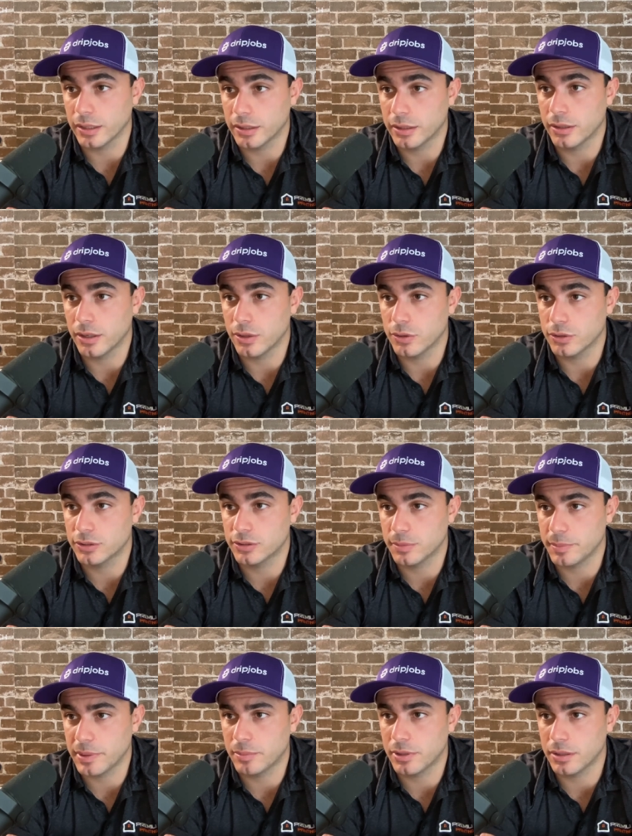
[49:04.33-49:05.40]
you know to
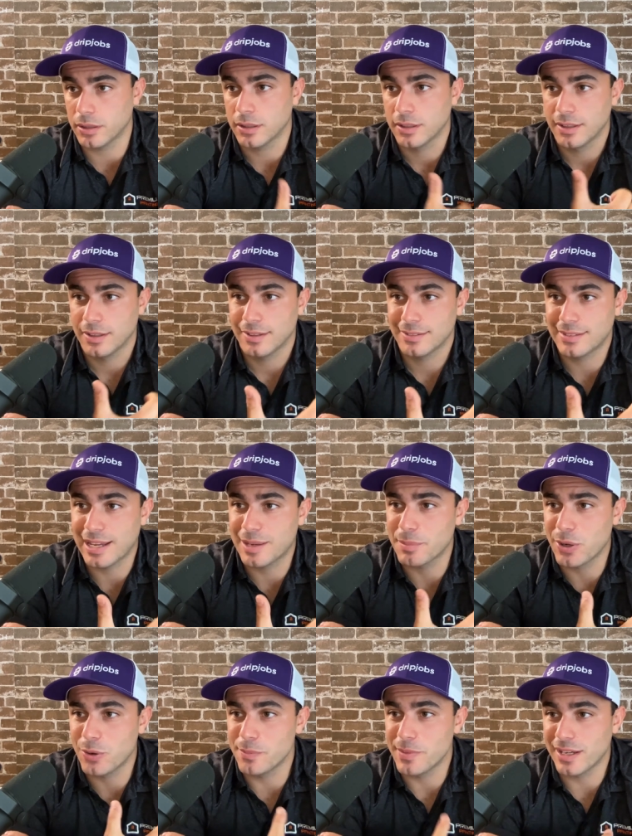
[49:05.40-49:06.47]
be able to take
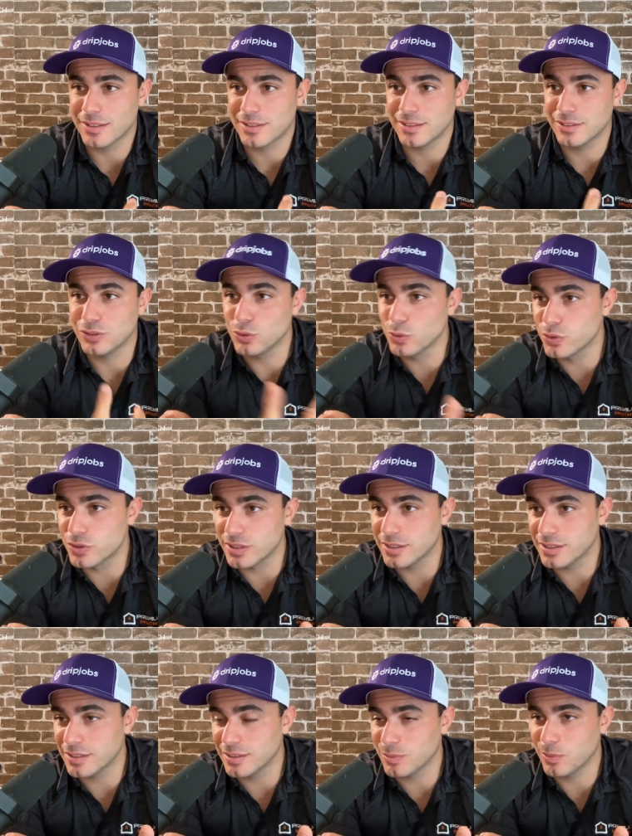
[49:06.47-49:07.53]
my own medicine use it
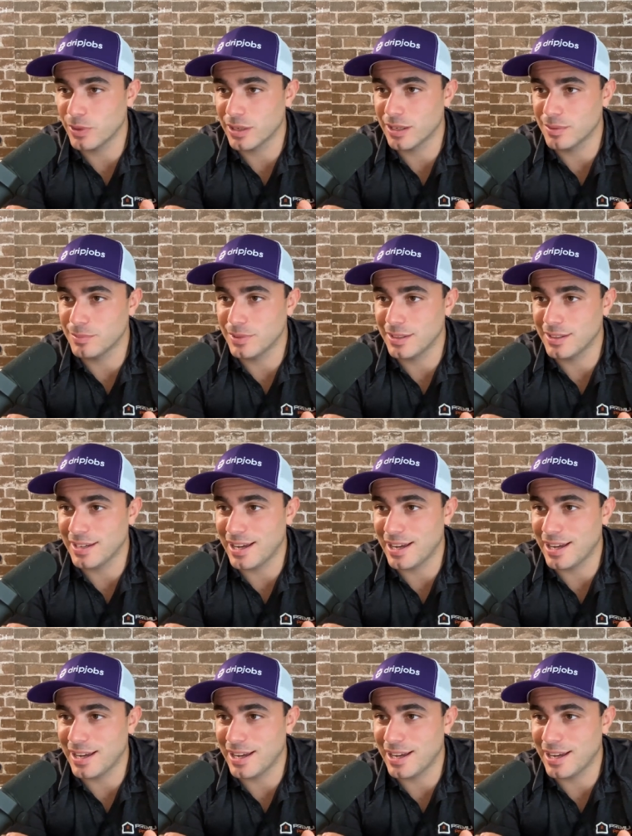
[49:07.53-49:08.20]
when i'm uh,